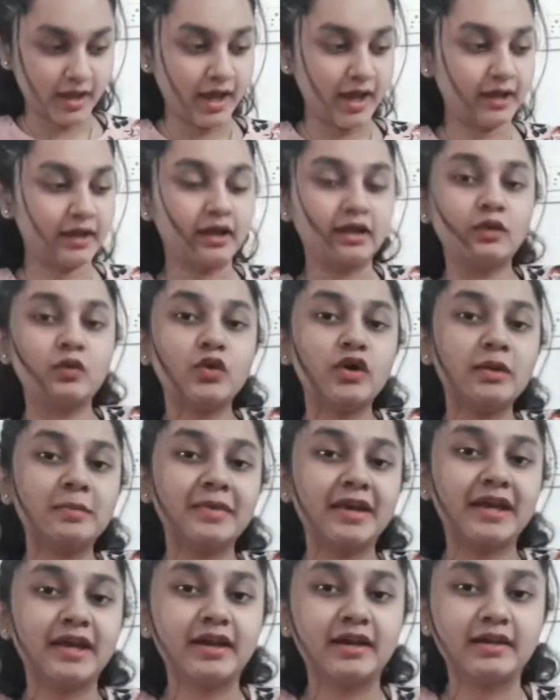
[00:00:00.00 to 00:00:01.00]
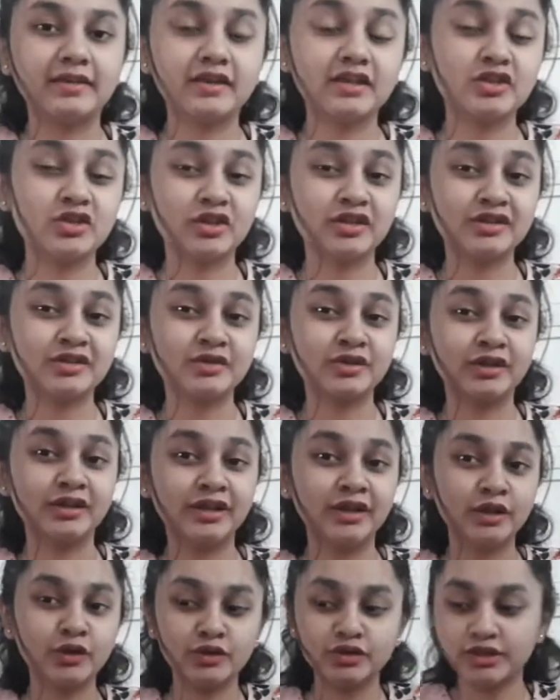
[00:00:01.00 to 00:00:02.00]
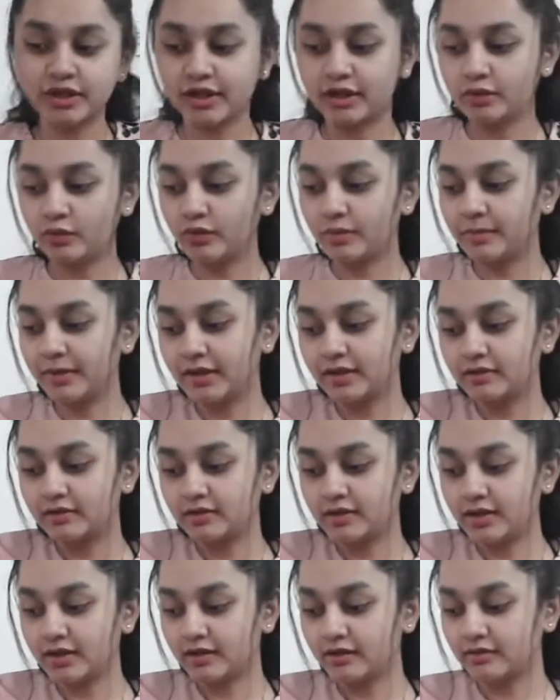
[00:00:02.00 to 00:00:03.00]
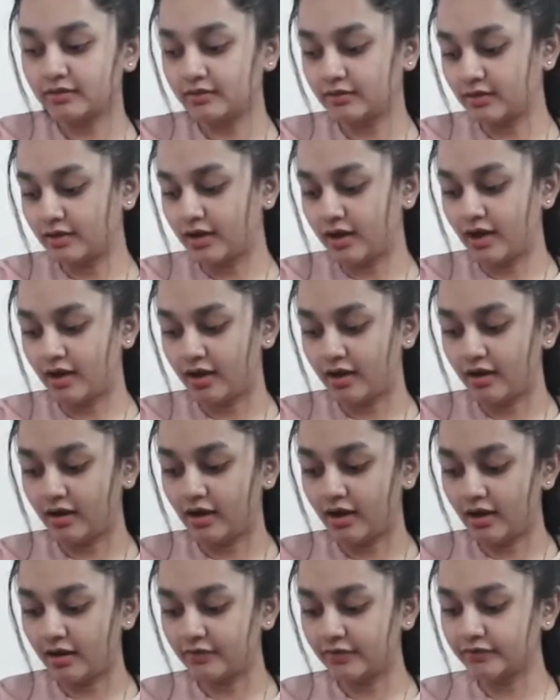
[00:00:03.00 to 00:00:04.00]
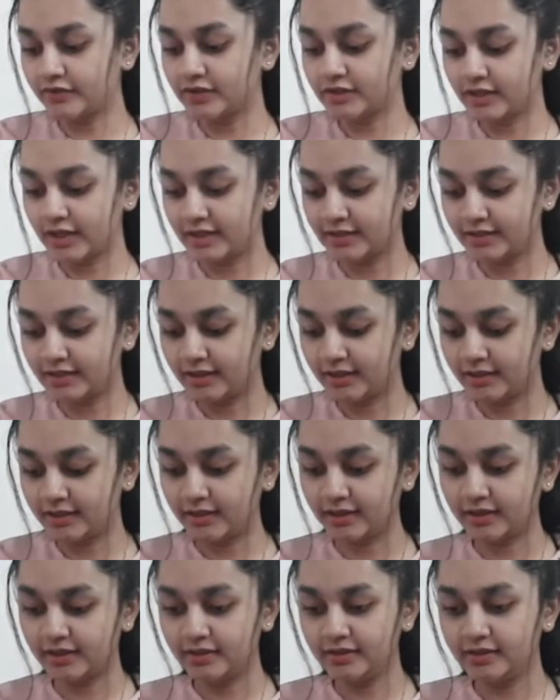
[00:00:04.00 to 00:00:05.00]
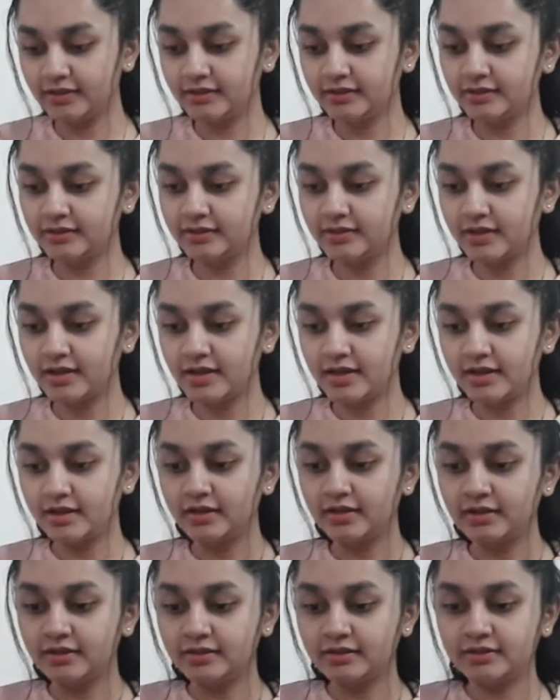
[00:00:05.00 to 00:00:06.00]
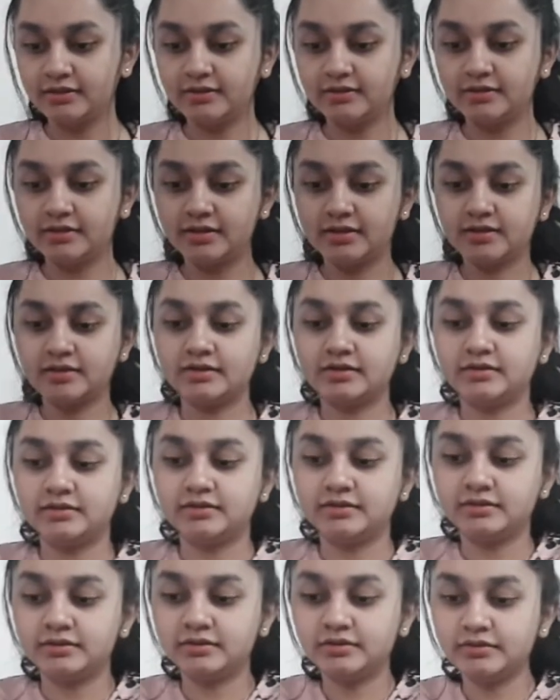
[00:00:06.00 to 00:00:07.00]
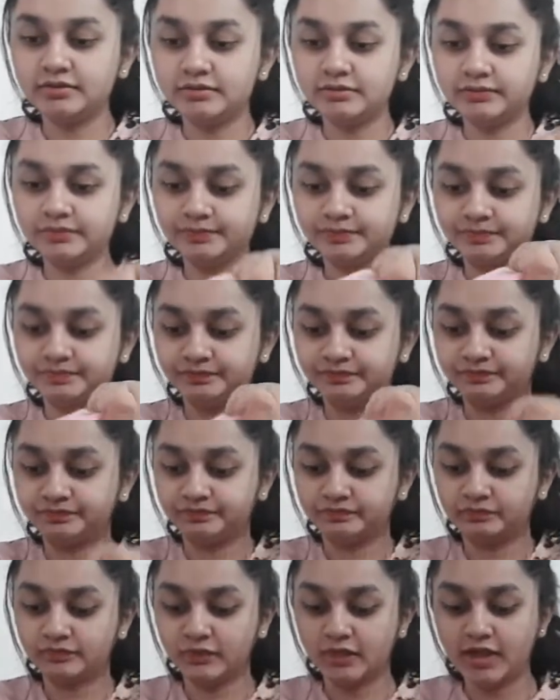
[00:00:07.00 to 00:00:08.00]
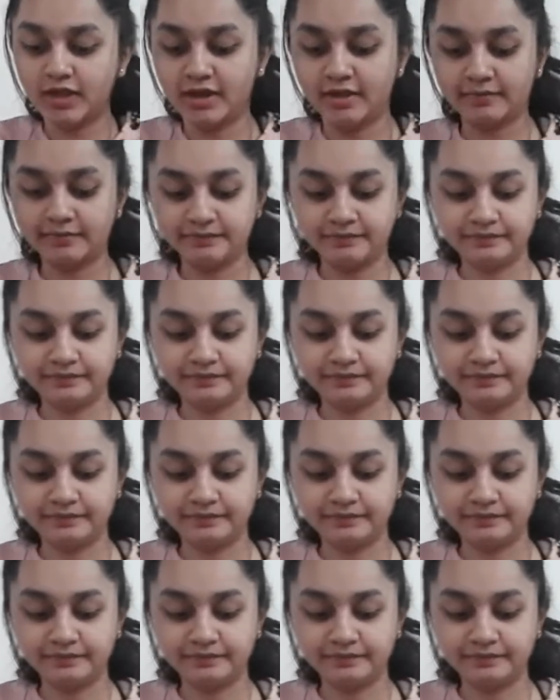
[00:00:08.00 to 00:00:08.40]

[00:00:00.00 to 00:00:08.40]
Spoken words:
kind of want to make this shirt is really huge. I kind of want to make it like the half of the size that it is. So yeah.